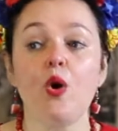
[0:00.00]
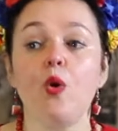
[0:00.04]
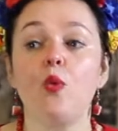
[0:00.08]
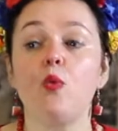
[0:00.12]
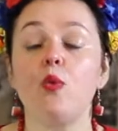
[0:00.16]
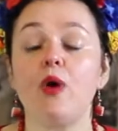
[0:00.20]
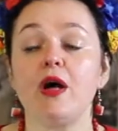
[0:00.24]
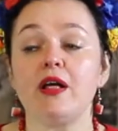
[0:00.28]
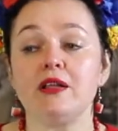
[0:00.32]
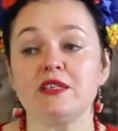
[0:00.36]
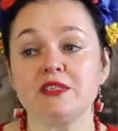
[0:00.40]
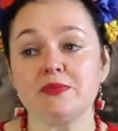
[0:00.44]

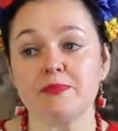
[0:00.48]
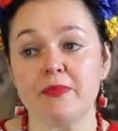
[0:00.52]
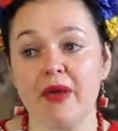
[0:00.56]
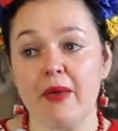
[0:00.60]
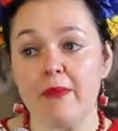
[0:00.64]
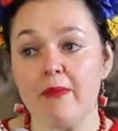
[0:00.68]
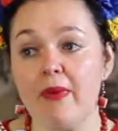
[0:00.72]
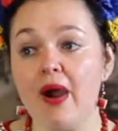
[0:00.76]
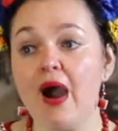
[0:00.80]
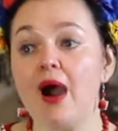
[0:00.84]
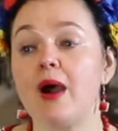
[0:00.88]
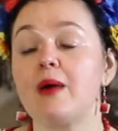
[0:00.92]
whilst my
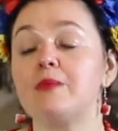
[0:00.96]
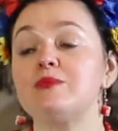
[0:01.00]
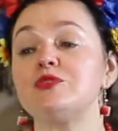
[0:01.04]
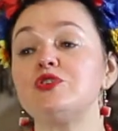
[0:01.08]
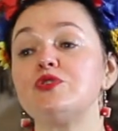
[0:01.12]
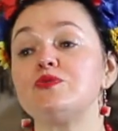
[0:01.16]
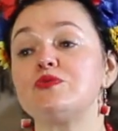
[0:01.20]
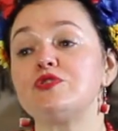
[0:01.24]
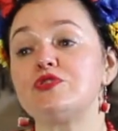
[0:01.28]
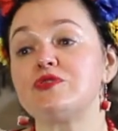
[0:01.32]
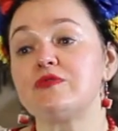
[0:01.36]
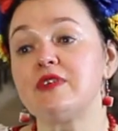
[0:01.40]
mom,
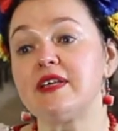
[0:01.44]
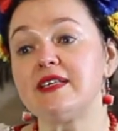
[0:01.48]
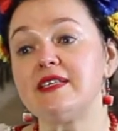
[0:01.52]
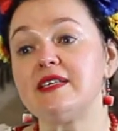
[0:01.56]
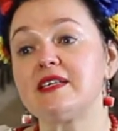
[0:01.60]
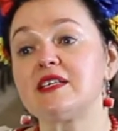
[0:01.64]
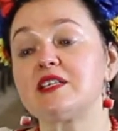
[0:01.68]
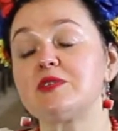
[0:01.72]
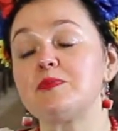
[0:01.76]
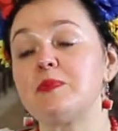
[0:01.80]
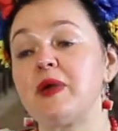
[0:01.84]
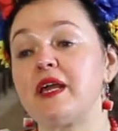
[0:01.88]
she was already
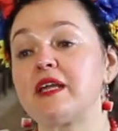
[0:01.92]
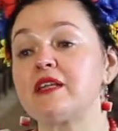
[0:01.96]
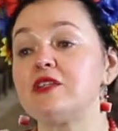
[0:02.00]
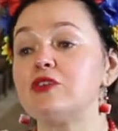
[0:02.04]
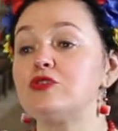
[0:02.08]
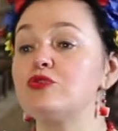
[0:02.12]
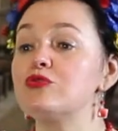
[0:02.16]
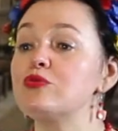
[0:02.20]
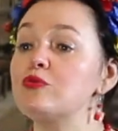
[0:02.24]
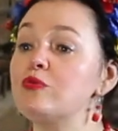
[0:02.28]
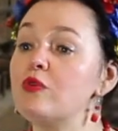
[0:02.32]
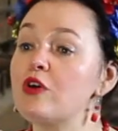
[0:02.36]

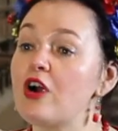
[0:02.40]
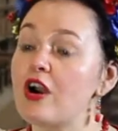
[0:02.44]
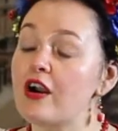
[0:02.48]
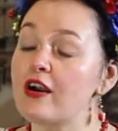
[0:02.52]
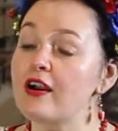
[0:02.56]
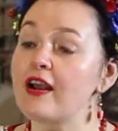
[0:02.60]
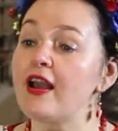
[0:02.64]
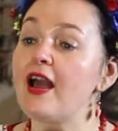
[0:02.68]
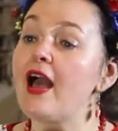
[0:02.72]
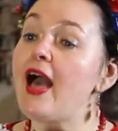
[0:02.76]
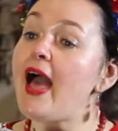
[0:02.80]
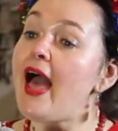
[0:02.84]
expected to
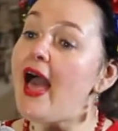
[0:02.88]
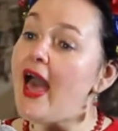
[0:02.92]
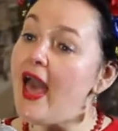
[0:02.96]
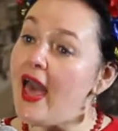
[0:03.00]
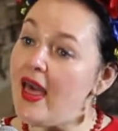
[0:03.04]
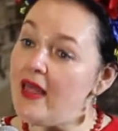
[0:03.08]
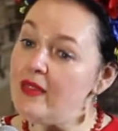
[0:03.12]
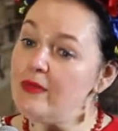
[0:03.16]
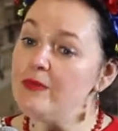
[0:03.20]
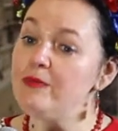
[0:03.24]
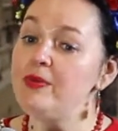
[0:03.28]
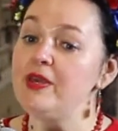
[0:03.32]
work
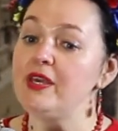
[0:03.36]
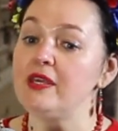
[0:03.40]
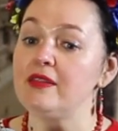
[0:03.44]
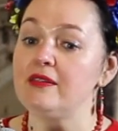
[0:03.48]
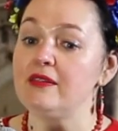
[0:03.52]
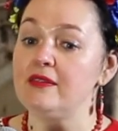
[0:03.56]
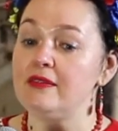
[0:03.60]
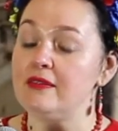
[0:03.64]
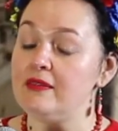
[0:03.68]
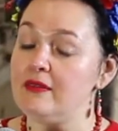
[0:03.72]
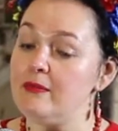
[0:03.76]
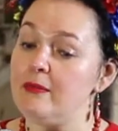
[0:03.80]
and be
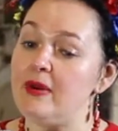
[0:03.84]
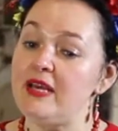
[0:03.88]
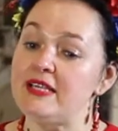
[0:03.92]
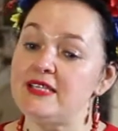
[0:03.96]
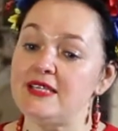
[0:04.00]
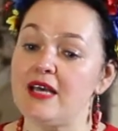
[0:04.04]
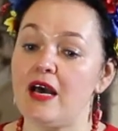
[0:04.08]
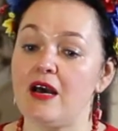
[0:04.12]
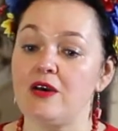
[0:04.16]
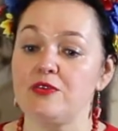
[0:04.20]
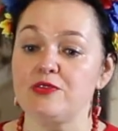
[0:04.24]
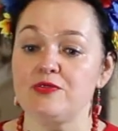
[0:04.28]
the best
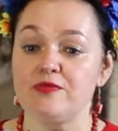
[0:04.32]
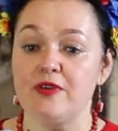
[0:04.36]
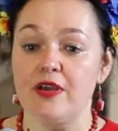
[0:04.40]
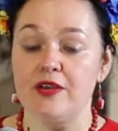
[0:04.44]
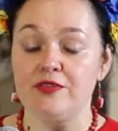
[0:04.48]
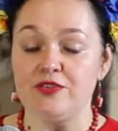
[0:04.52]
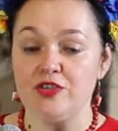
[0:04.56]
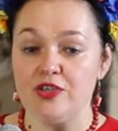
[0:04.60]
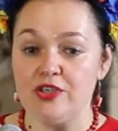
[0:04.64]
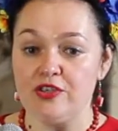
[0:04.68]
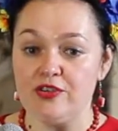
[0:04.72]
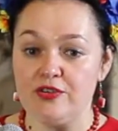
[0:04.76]

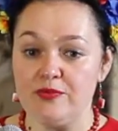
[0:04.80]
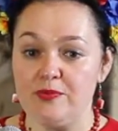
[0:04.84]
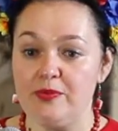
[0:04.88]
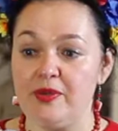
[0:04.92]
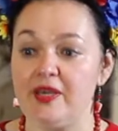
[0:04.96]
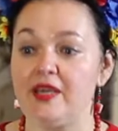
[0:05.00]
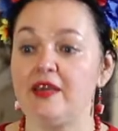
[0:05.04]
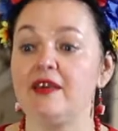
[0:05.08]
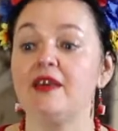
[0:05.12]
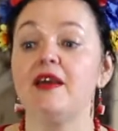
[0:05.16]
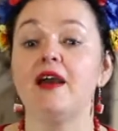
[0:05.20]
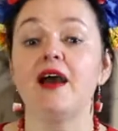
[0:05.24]
housewife she could
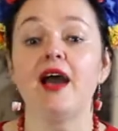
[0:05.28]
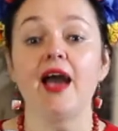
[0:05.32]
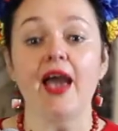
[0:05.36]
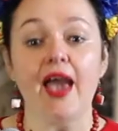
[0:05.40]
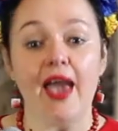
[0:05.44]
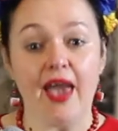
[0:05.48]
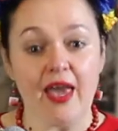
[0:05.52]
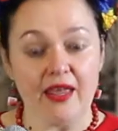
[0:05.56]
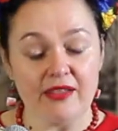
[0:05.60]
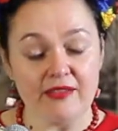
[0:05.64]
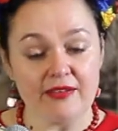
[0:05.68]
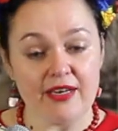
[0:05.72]
be
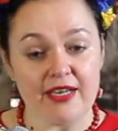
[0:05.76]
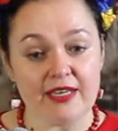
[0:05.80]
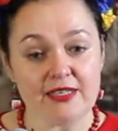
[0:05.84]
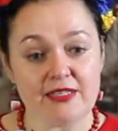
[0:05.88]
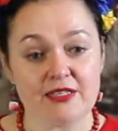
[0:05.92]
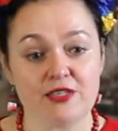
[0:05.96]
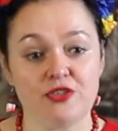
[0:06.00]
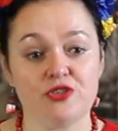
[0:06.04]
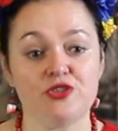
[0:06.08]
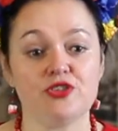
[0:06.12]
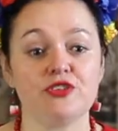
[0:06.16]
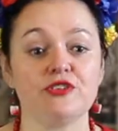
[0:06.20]
and raise
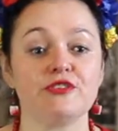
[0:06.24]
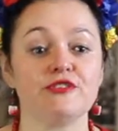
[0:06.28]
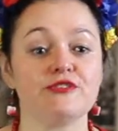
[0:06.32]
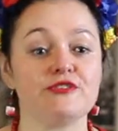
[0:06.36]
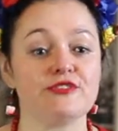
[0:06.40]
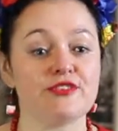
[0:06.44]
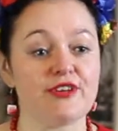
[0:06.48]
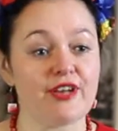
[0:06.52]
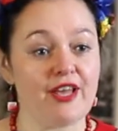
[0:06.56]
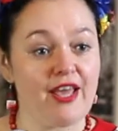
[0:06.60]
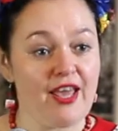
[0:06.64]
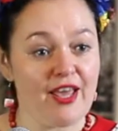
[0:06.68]
the
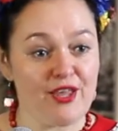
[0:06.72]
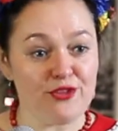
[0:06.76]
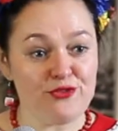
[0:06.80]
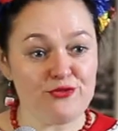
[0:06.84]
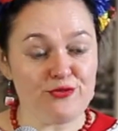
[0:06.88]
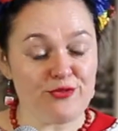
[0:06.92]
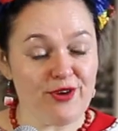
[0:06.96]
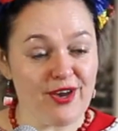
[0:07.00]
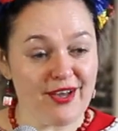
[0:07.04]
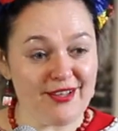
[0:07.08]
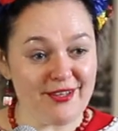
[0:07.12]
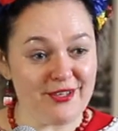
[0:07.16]
children and
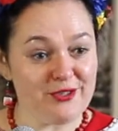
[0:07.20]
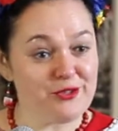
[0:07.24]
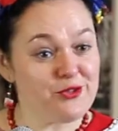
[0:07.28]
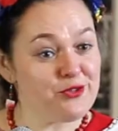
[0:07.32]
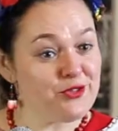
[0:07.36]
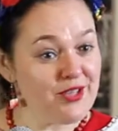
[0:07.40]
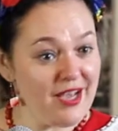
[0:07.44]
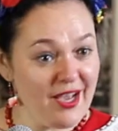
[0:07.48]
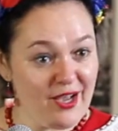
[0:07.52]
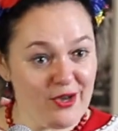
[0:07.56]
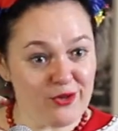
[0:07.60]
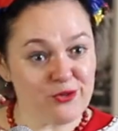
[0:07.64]
do other
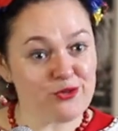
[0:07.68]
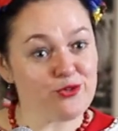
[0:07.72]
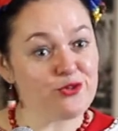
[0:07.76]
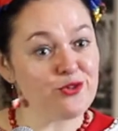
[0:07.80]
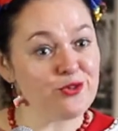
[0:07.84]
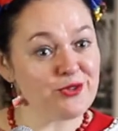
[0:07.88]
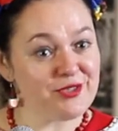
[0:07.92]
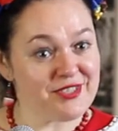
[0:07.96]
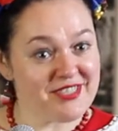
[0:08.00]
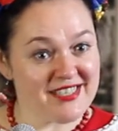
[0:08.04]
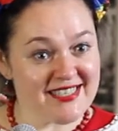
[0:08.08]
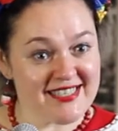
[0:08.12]
house
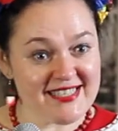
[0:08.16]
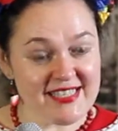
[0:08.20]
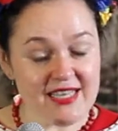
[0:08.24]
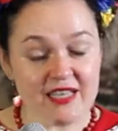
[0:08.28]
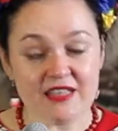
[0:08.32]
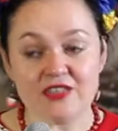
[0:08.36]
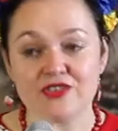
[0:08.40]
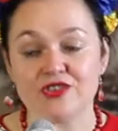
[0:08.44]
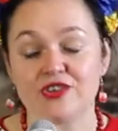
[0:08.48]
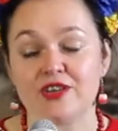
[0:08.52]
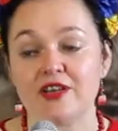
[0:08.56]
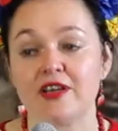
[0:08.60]
chores,
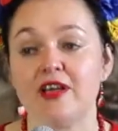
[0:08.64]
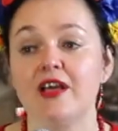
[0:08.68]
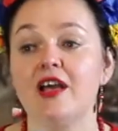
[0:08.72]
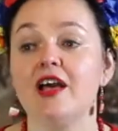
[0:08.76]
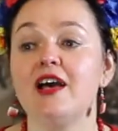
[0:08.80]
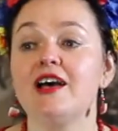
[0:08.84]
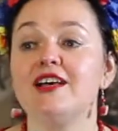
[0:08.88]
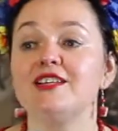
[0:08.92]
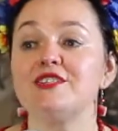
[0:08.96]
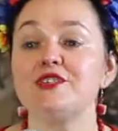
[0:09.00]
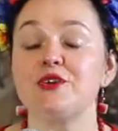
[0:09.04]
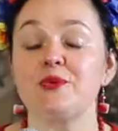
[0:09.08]
etc.
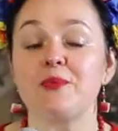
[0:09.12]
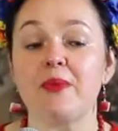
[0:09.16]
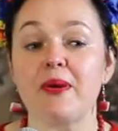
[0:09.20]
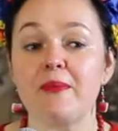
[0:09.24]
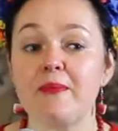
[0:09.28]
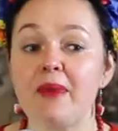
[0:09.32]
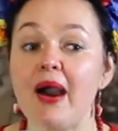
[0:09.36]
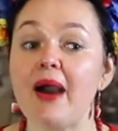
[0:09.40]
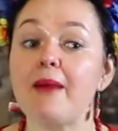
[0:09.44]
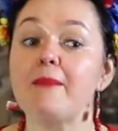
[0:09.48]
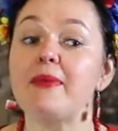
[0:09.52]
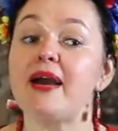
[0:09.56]
So my
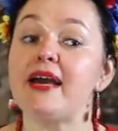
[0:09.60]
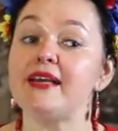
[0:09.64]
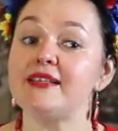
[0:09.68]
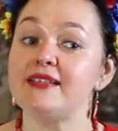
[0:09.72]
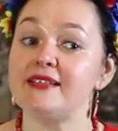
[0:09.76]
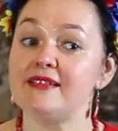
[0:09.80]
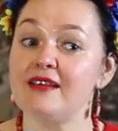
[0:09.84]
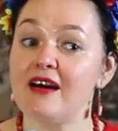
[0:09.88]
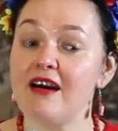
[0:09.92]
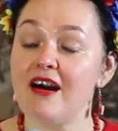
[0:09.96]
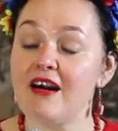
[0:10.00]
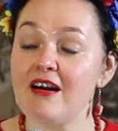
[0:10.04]
mom had
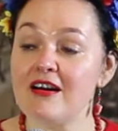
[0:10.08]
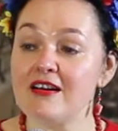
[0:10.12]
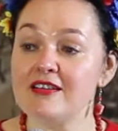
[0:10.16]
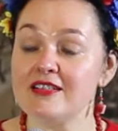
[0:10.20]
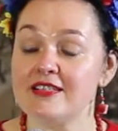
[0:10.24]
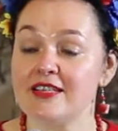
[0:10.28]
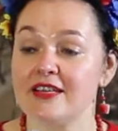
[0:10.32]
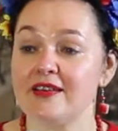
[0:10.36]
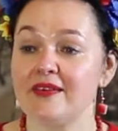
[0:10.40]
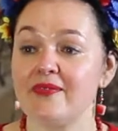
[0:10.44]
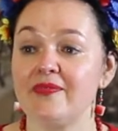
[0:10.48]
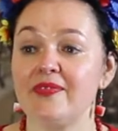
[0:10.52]
it
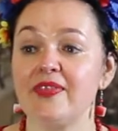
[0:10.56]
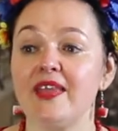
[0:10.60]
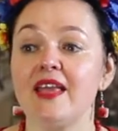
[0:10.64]
harder.